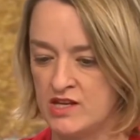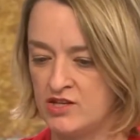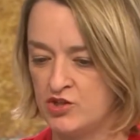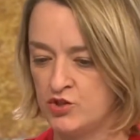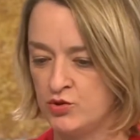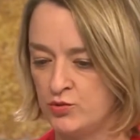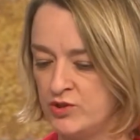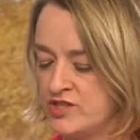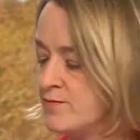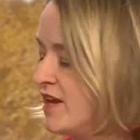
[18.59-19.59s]
EU,
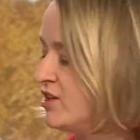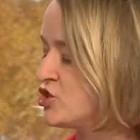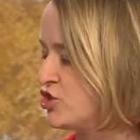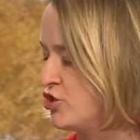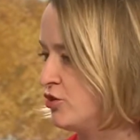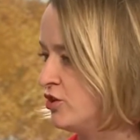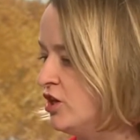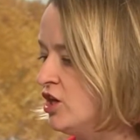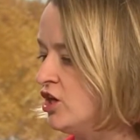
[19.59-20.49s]
which makes sure